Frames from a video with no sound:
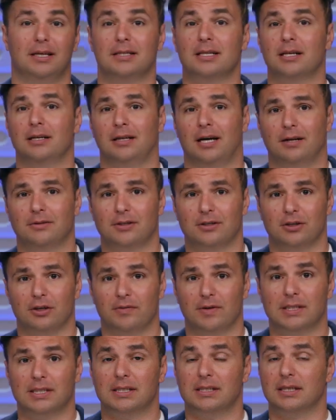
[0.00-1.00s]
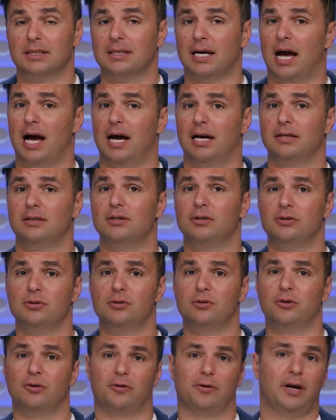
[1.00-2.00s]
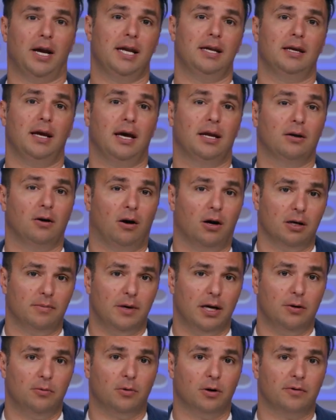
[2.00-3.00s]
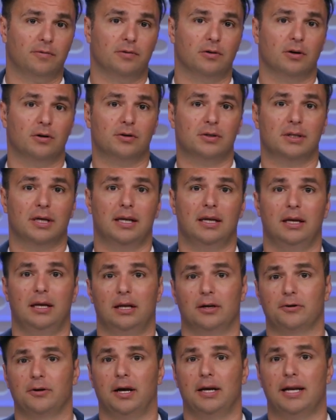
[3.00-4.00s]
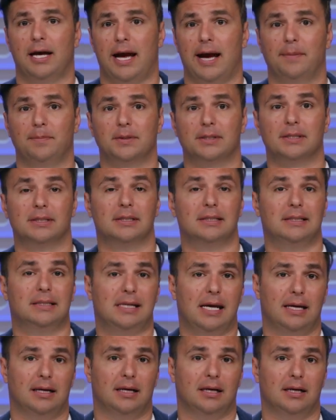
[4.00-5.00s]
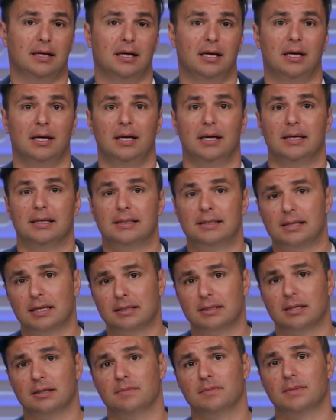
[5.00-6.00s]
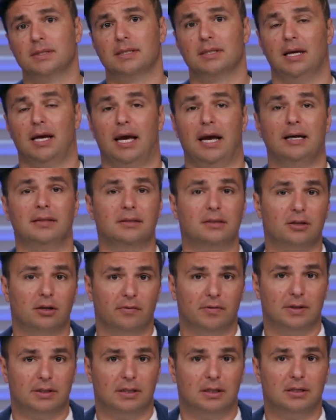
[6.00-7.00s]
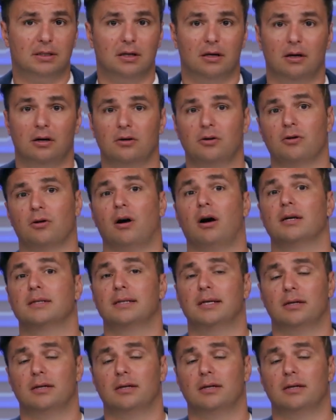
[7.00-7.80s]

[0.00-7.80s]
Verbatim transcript: is a cloud service designed to create and automate workflows that integrate apps, data, systems, and services across